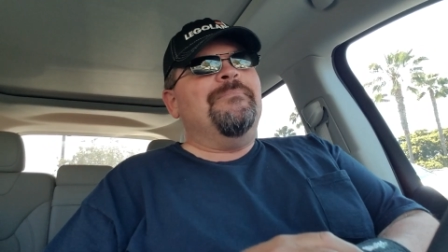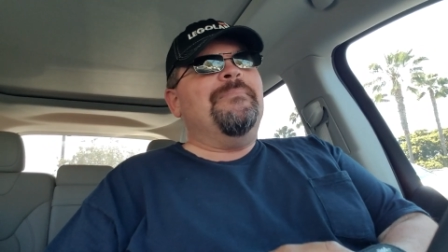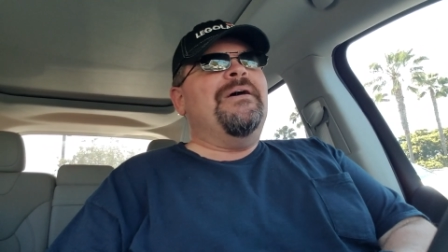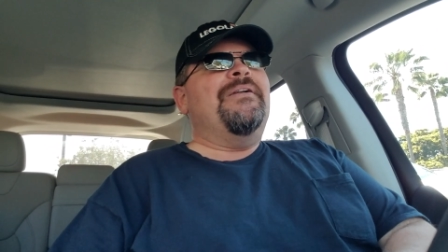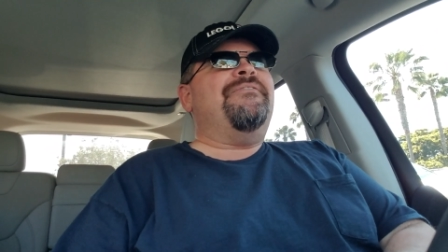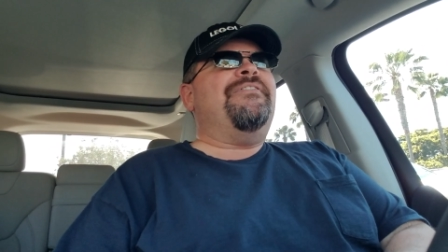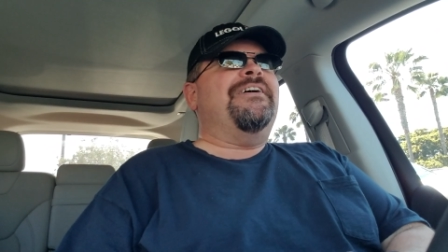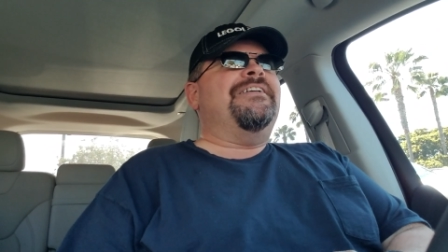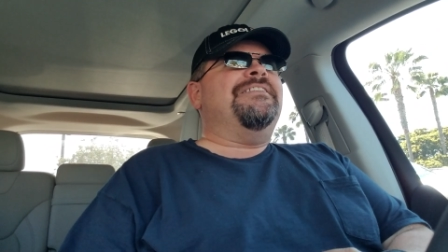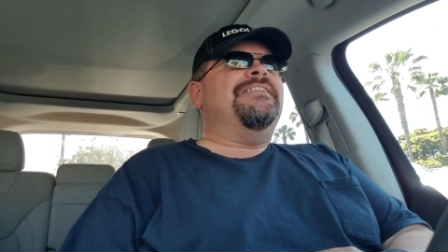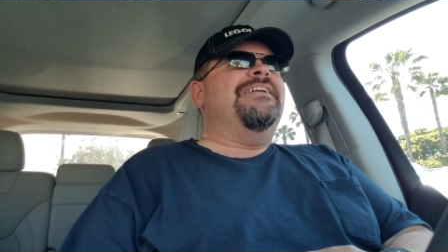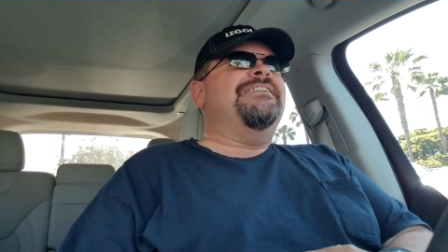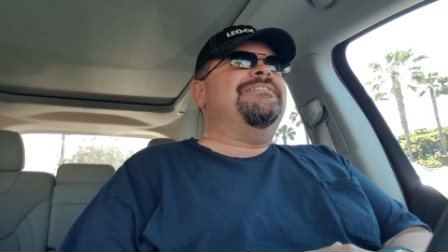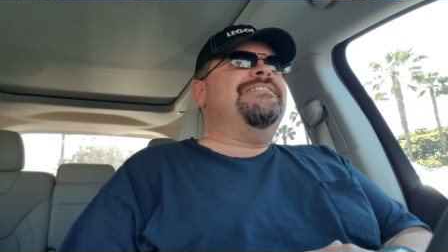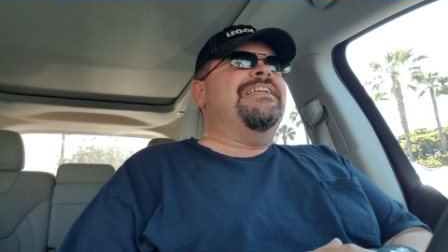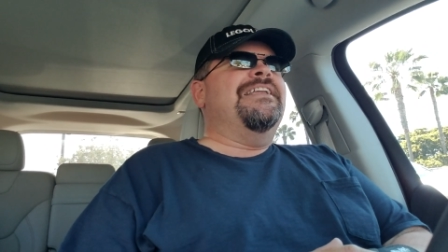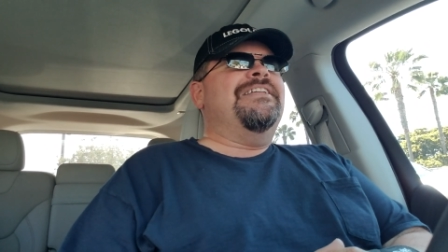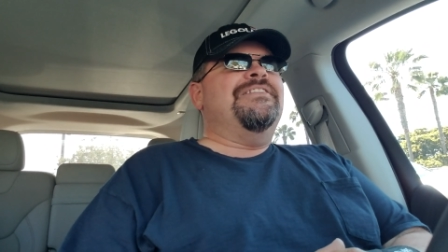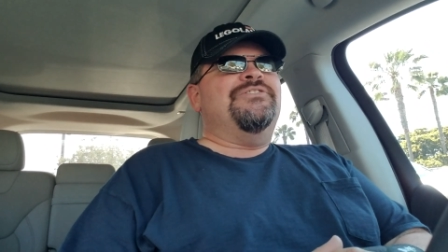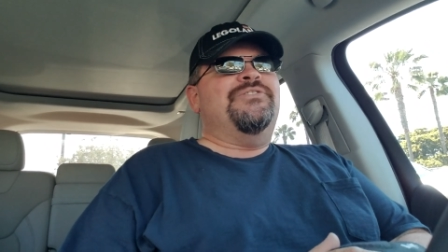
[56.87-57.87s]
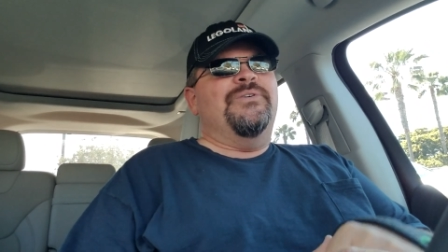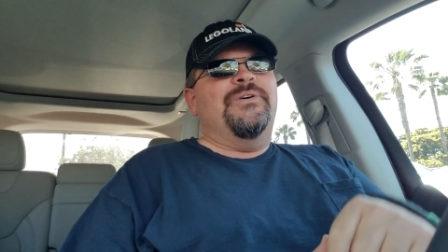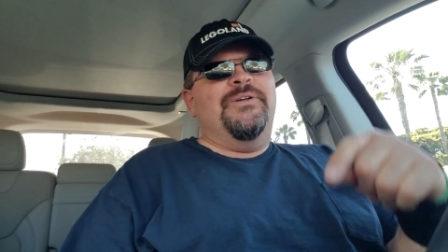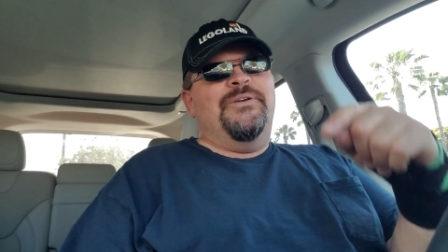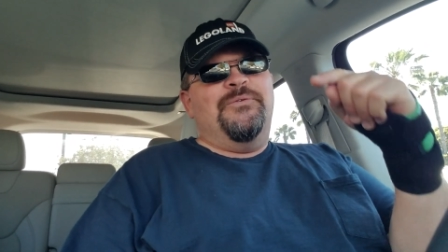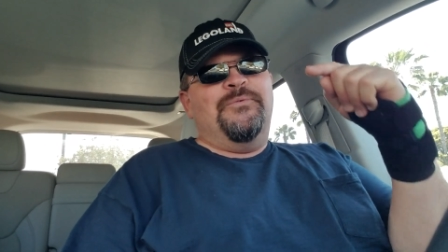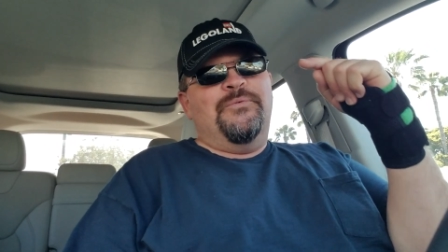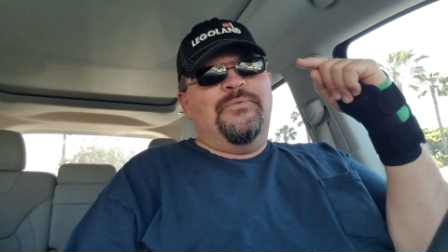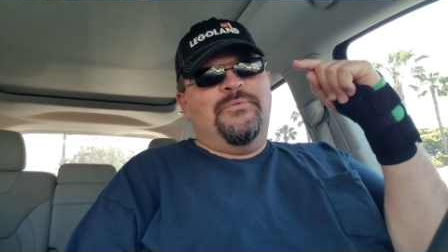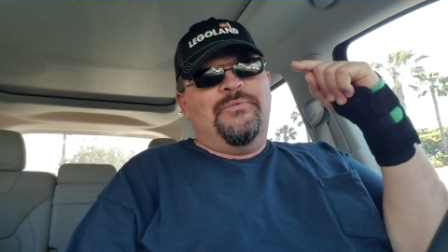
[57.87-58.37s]
Matter of fact, let's get into
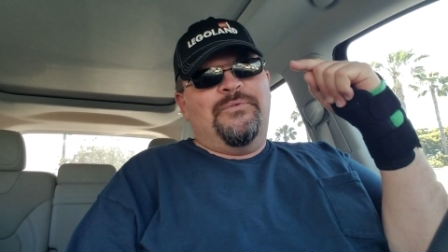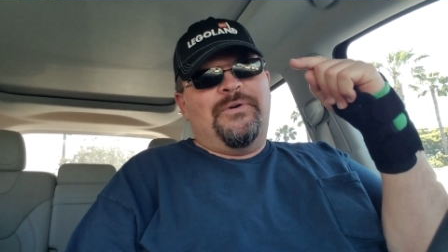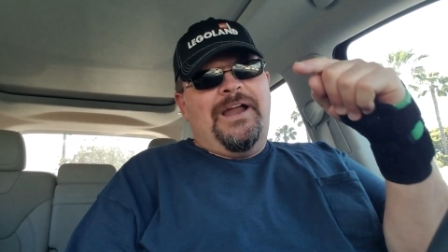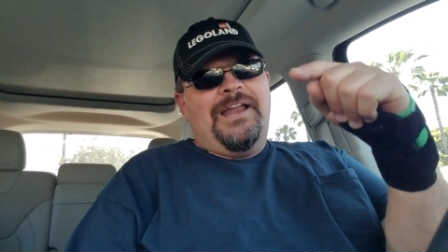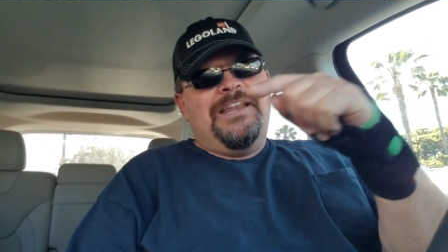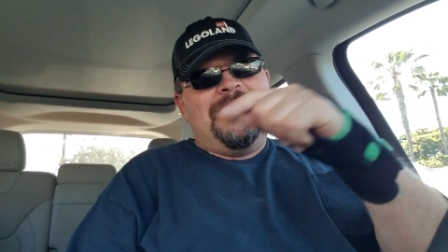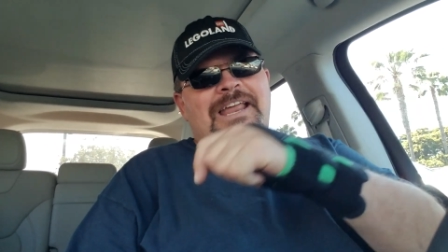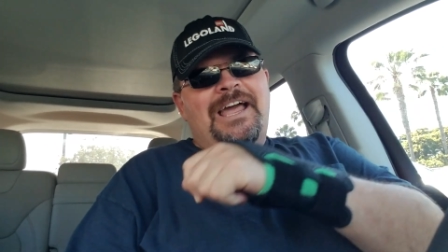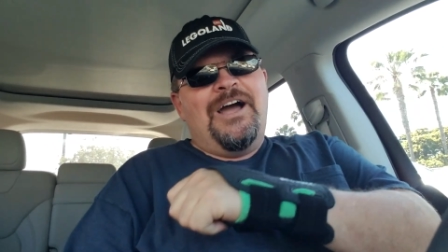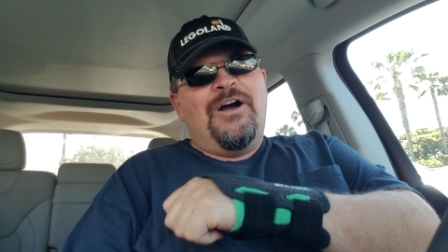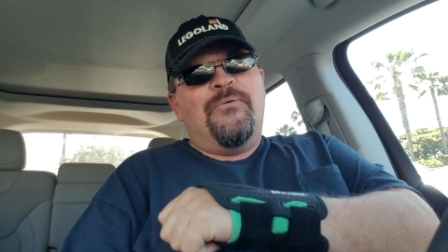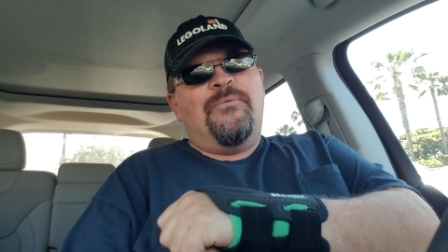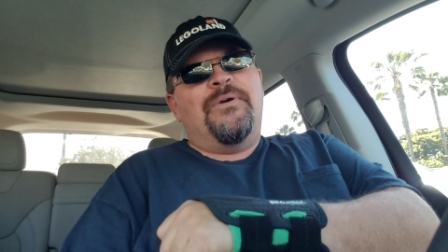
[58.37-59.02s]
it right now.